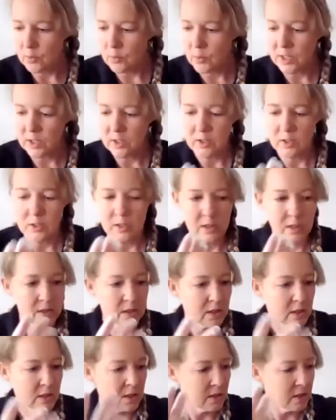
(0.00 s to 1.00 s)
when
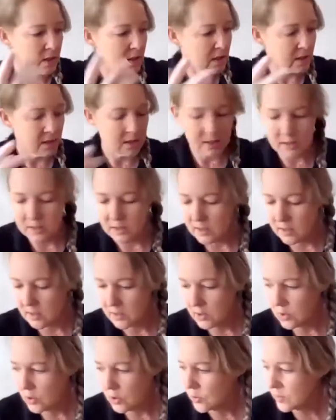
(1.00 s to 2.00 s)
you're
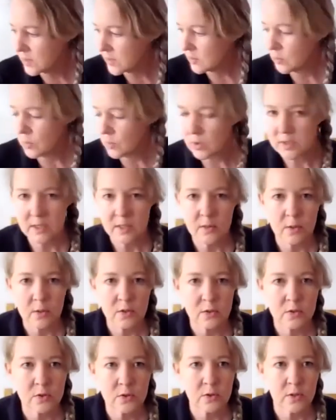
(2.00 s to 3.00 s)
using
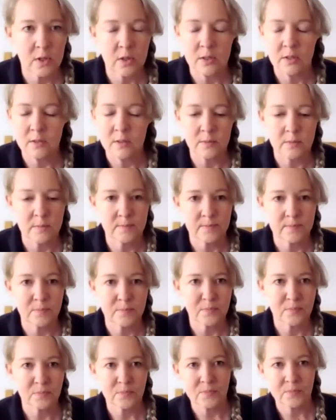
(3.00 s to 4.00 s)
multicultural
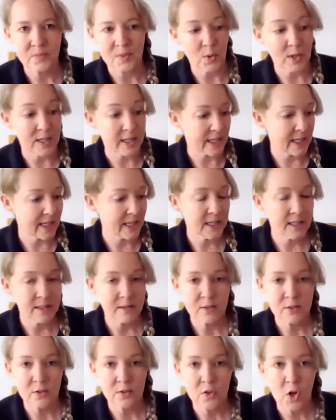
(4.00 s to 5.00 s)
or any
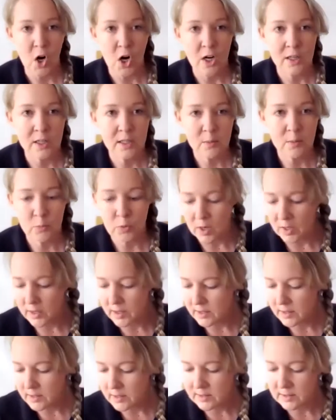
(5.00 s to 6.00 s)
sort of gardening
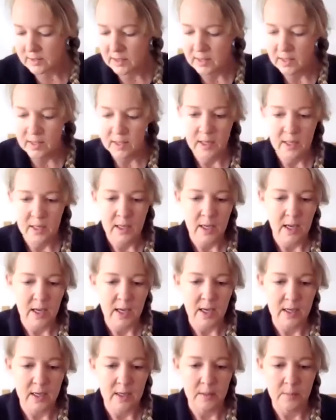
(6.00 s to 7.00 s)
products,
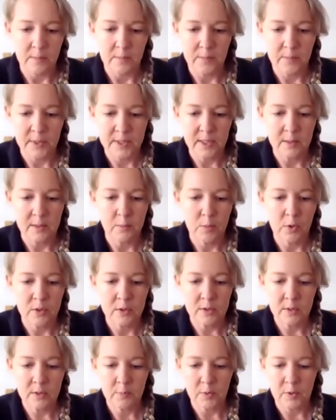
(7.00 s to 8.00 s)
but they
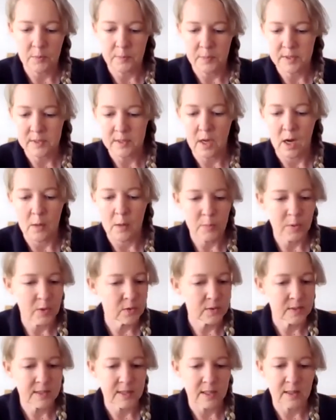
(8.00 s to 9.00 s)
multi-purpose
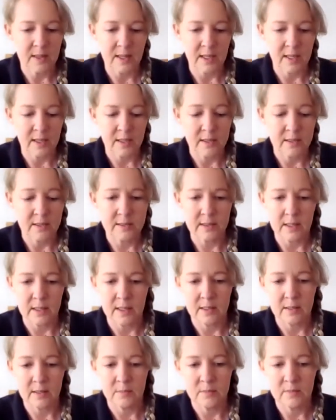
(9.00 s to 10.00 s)
compost and things,
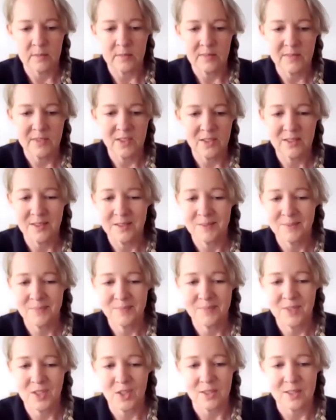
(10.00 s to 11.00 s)
just
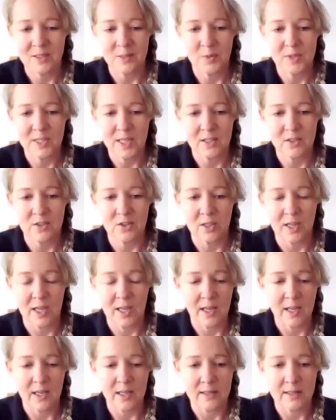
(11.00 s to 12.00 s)
good to protect your
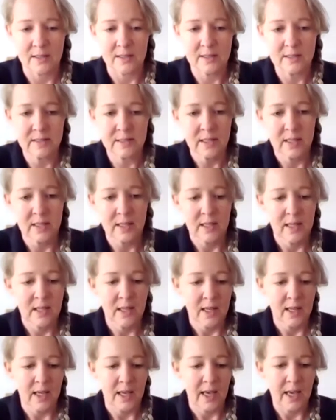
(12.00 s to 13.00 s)
hands,
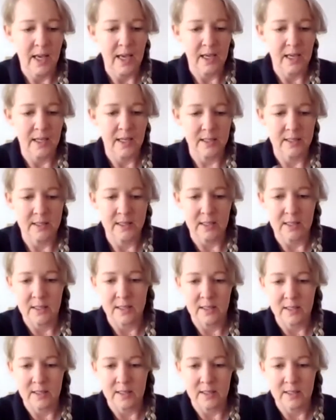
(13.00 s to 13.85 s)
and